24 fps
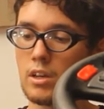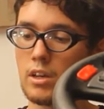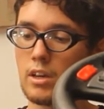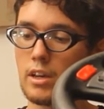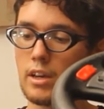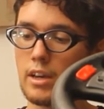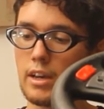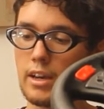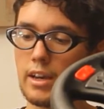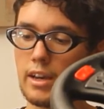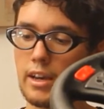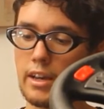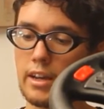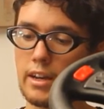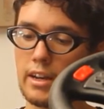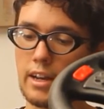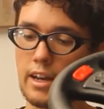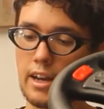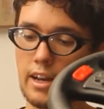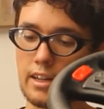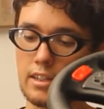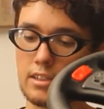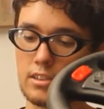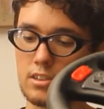And it
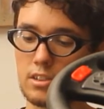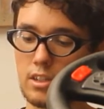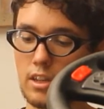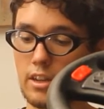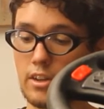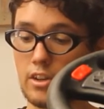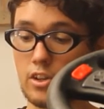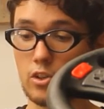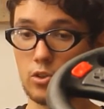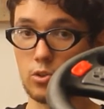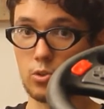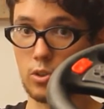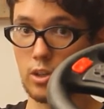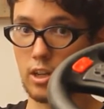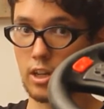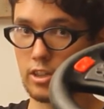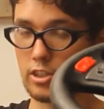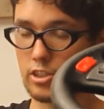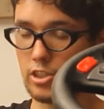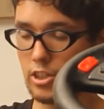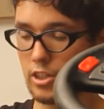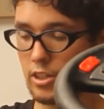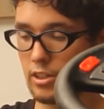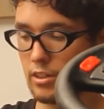has an
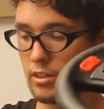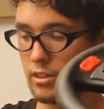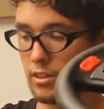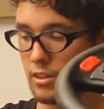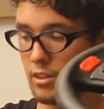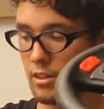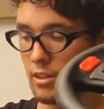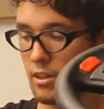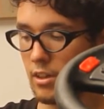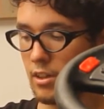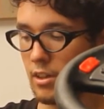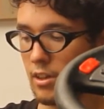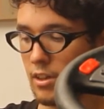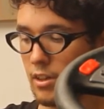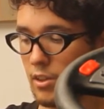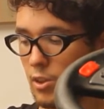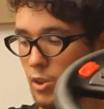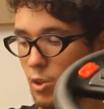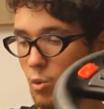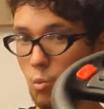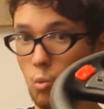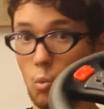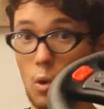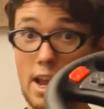introduction,
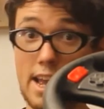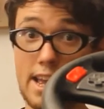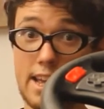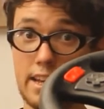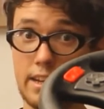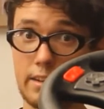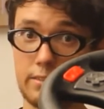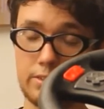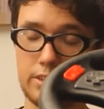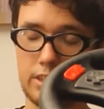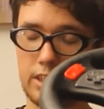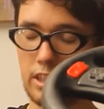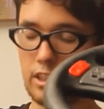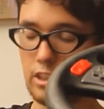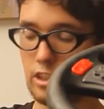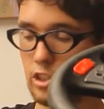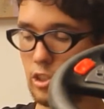the way of St.